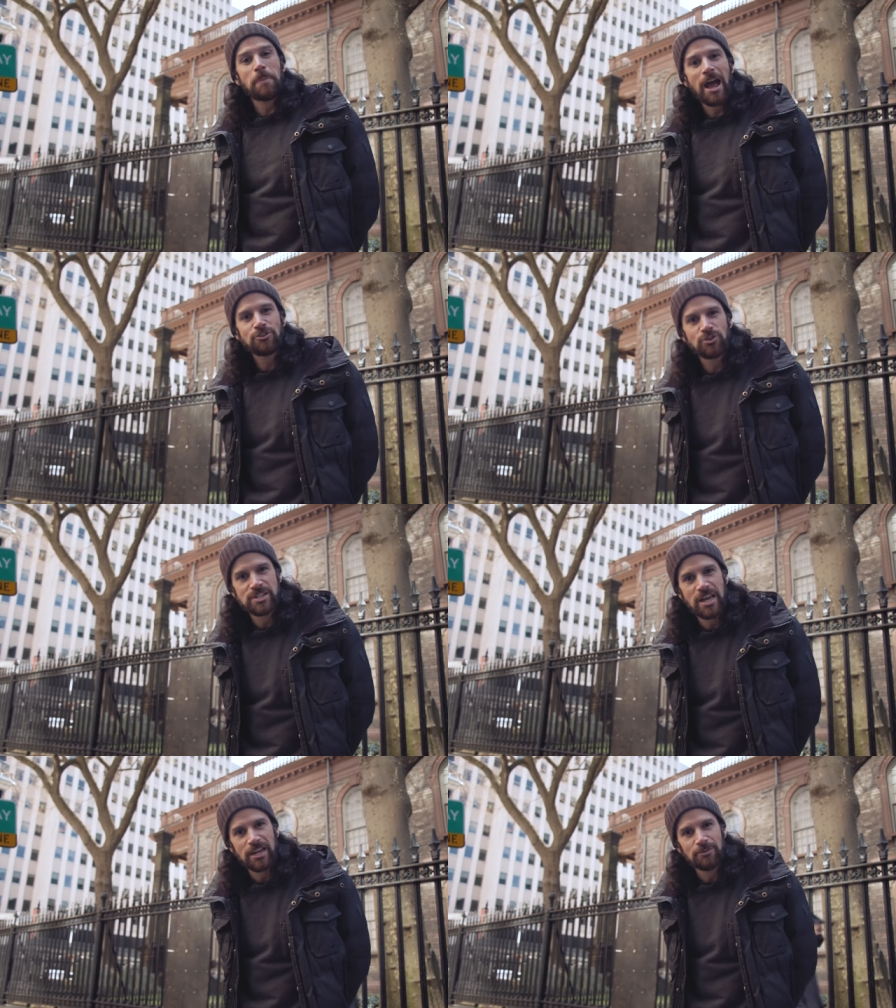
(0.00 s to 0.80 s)
Patrick's
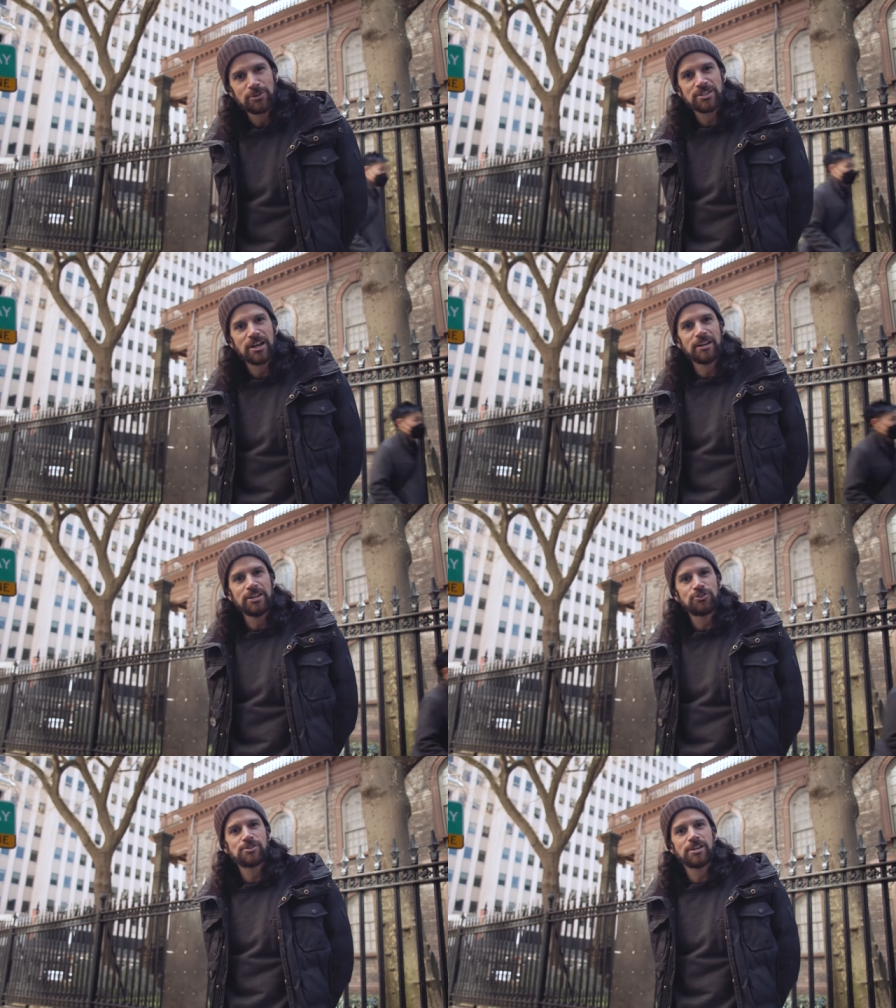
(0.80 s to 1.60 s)
Day, which is kind of
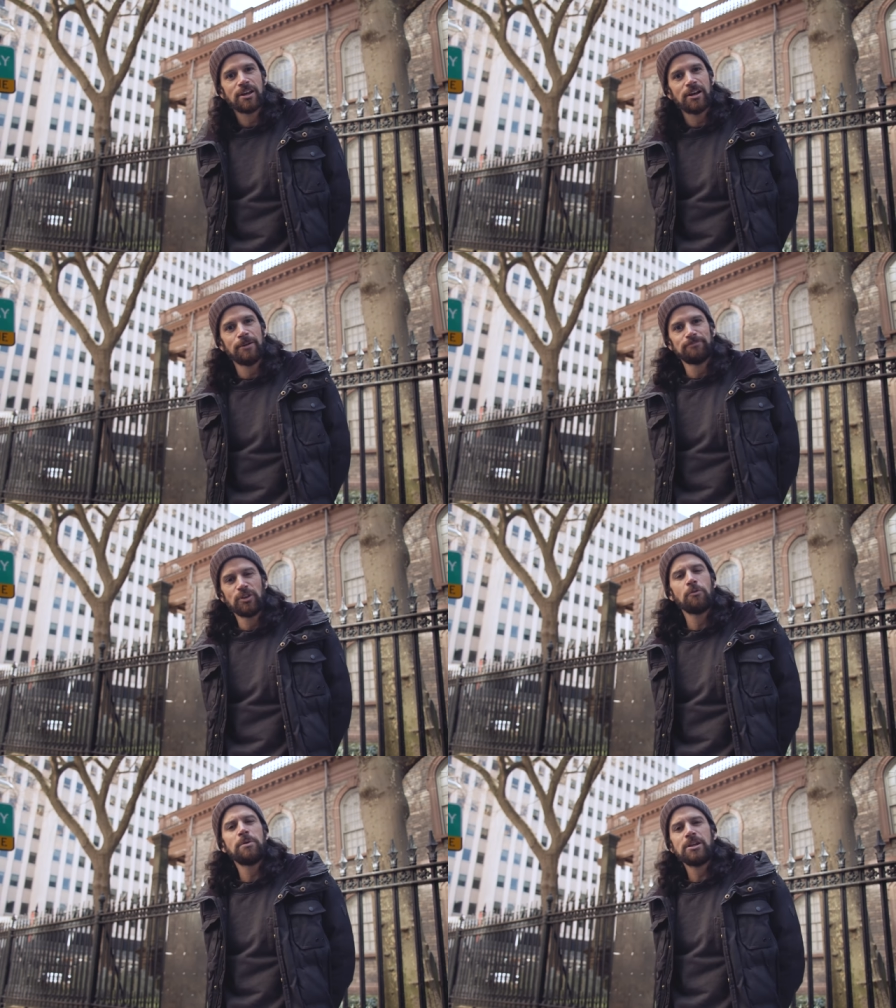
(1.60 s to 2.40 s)
interesting, huh?
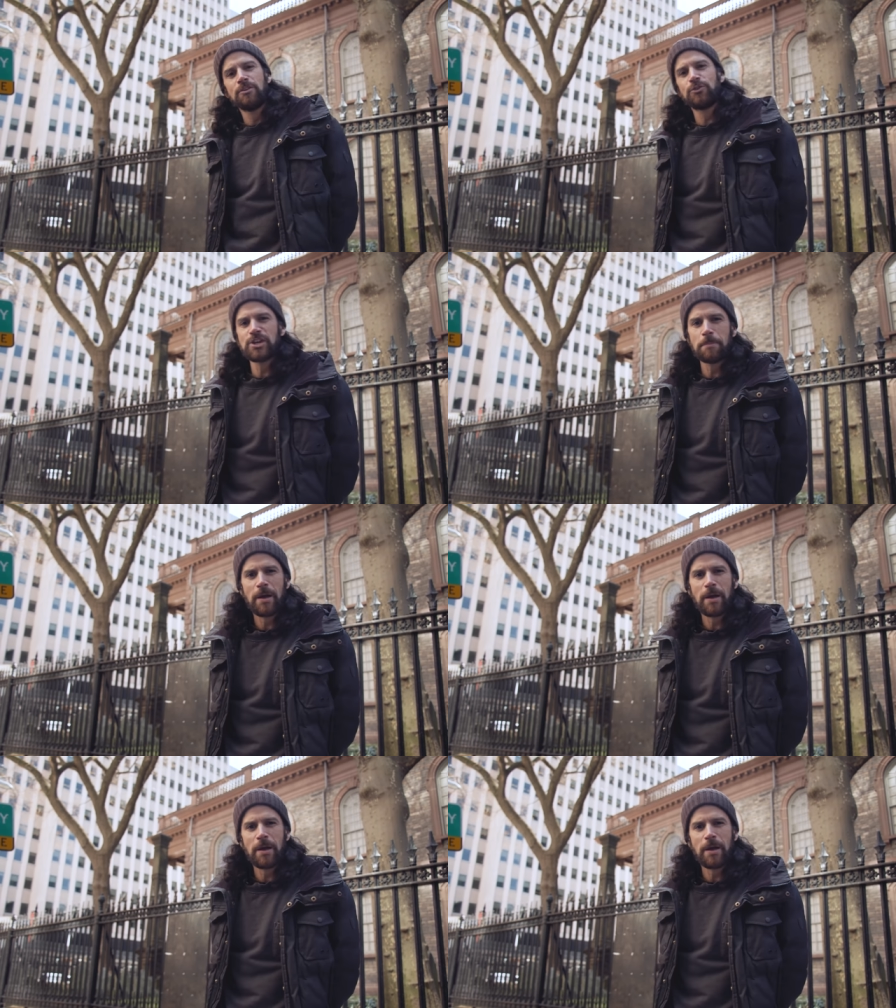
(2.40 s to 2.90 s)
You ever been here for St.